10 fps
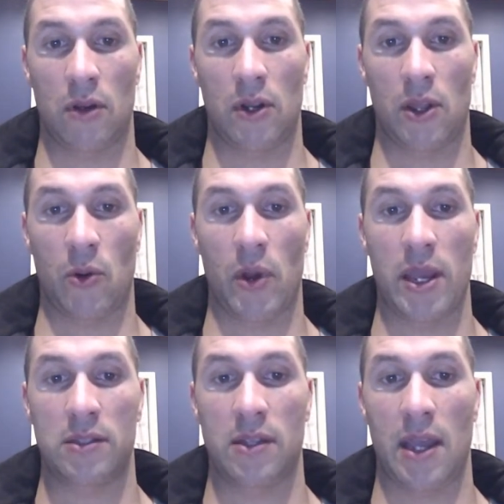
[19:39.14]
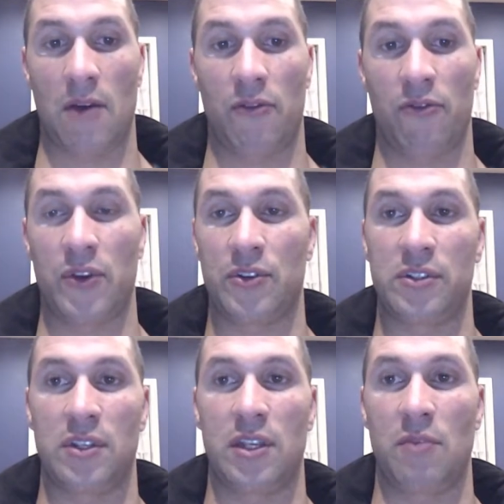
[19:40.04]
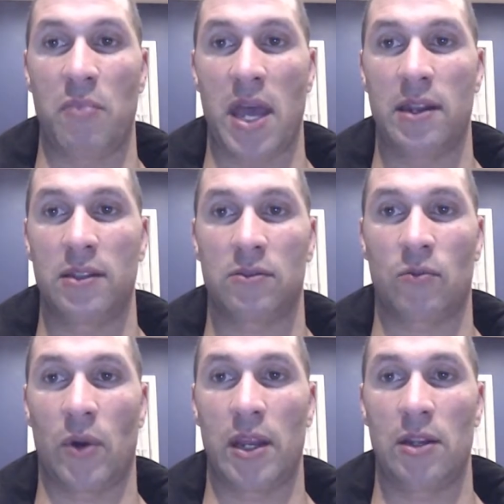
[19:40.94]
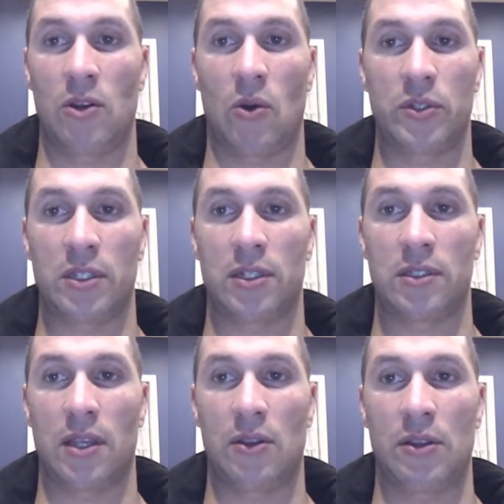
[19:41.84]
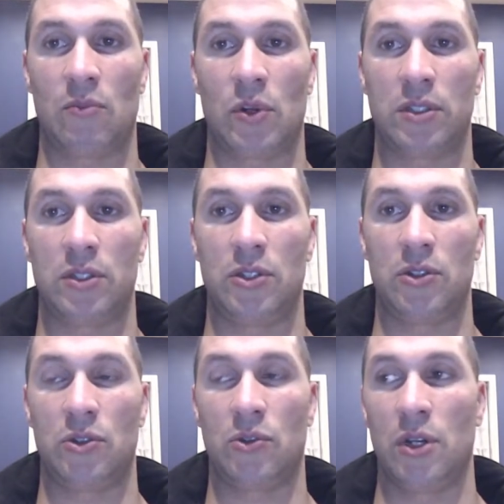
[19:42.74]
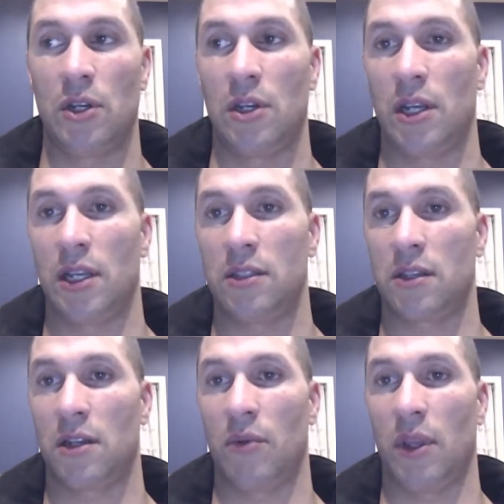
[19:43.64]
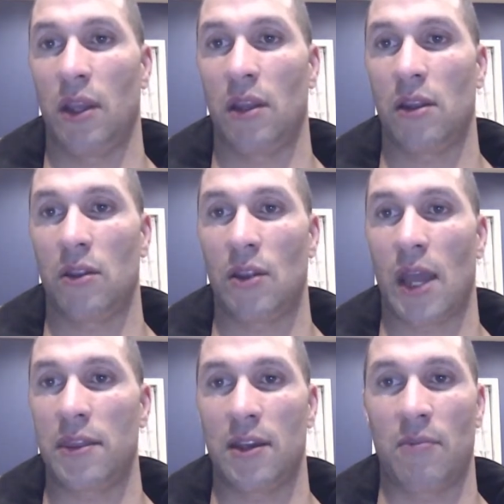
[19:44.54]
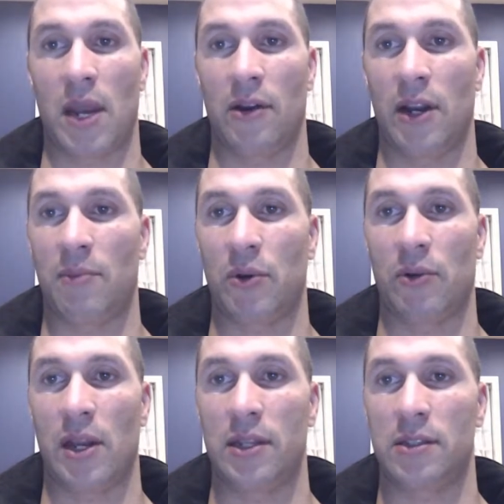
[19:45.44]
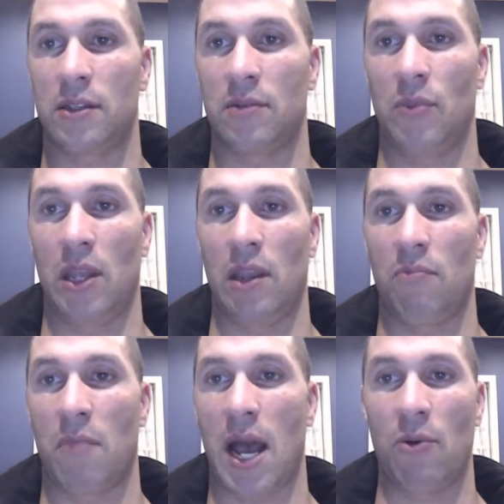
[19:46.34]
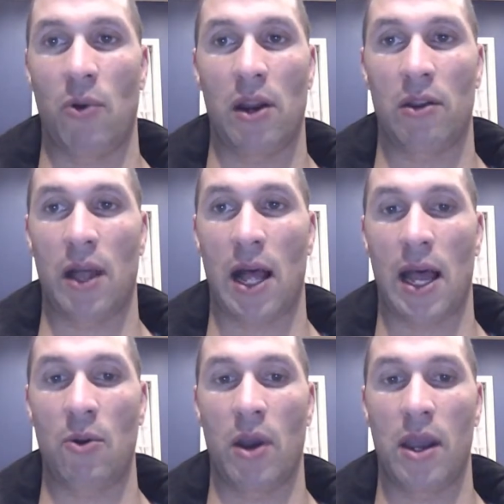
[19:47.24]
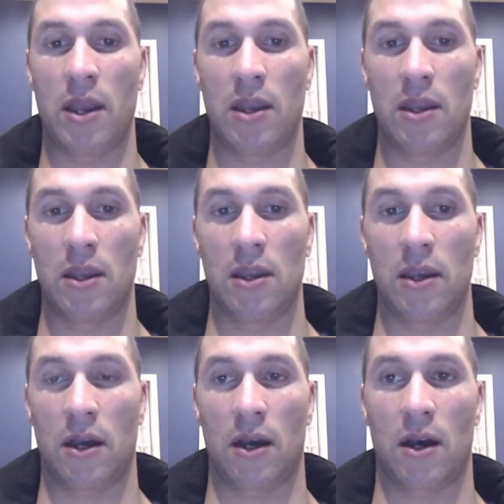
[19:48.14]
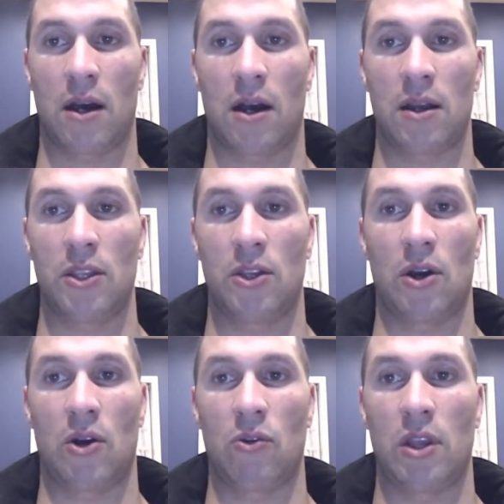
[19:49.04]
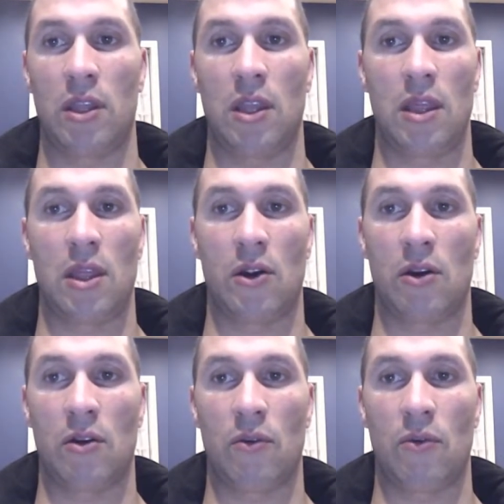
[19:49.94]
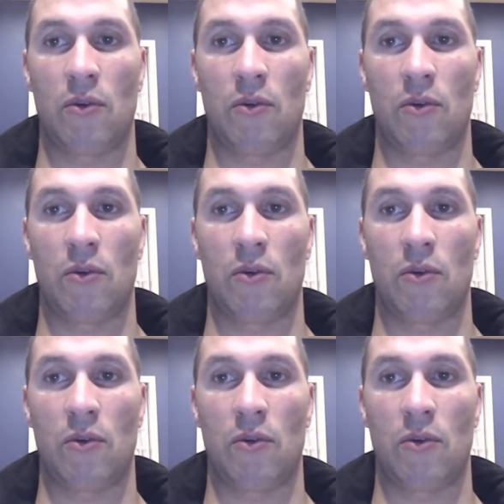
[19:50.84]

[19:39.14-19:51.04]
another way is they have fierce independence, right? No one's going to tell them what to do. It's going to be, I think of my grandpa, right? It's going to be my way or the highway, and then they're